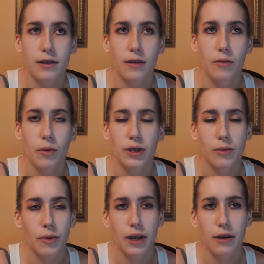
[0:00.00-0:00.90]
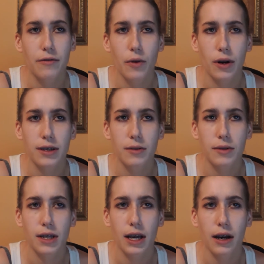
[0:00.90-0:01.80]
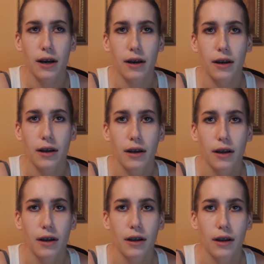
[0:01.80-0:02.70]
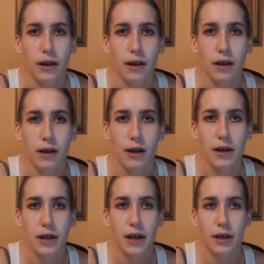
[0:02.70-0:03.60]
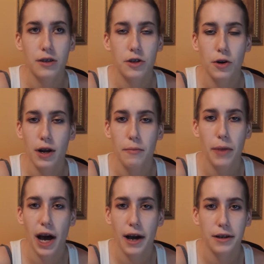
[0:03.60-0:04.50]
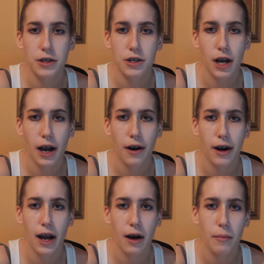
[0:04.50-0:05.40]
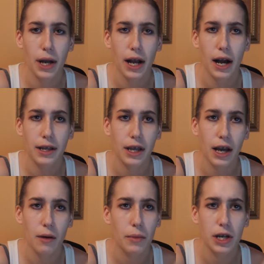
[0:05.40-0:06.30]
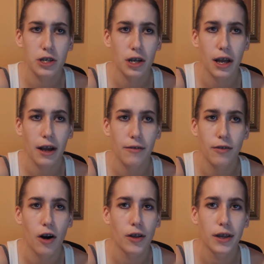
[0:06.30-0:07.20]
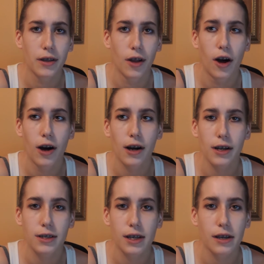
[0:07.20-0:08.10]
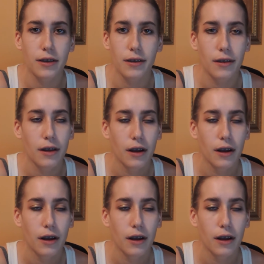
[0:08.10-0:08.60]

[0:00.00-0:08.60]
Well, it wasn't really a forest, it was a kind of tree patched area, but it had a bunch of fallen logs and